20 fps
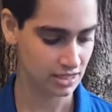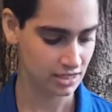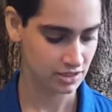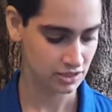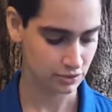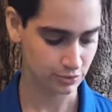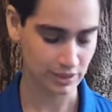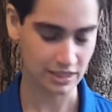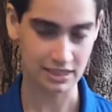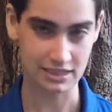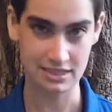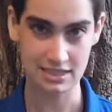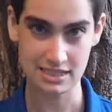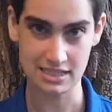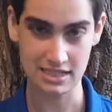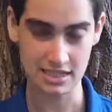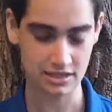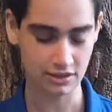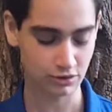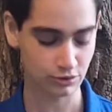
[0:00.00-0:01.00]
So we can
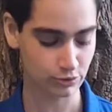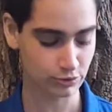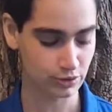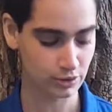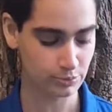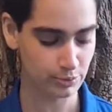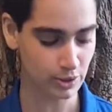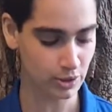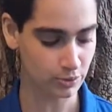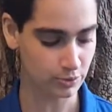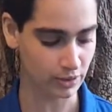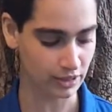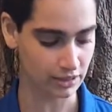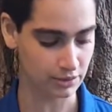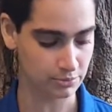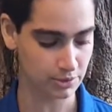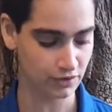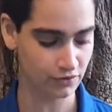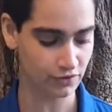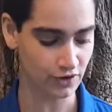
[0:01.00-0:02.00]
see through the book we're going to
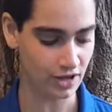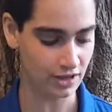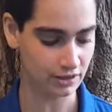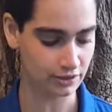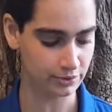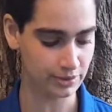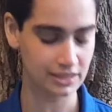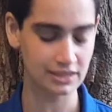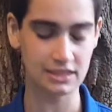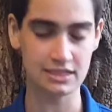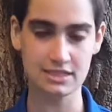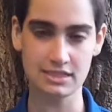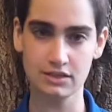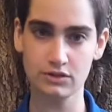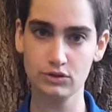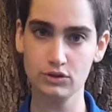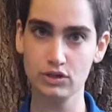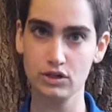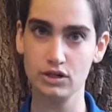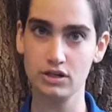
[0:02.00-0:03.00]
be following this
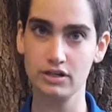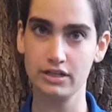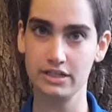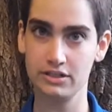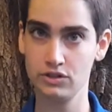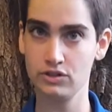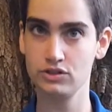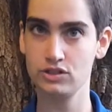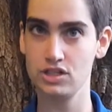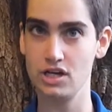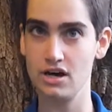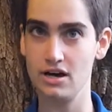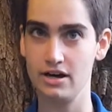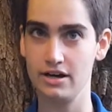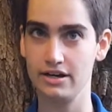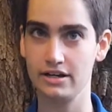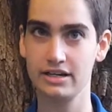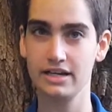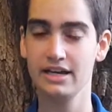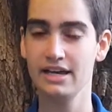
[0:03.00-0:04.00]
little girl and her dog